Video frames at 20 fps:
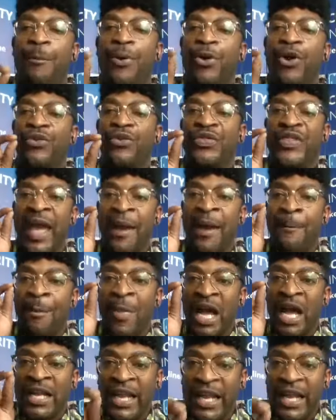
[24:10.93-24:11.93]
put their
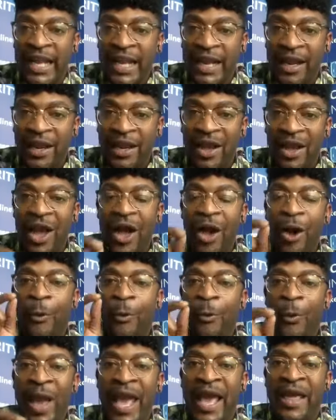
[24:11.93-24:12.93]
money
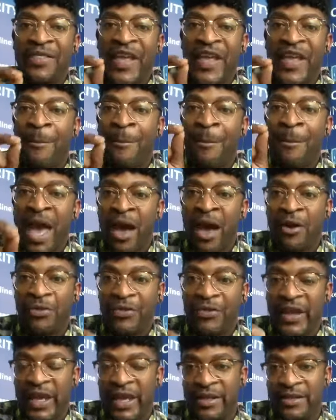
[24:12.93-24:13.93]
where their mouth
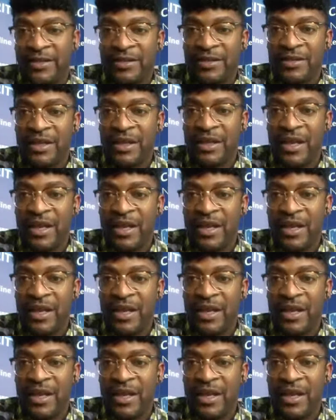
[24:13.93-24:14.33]
is.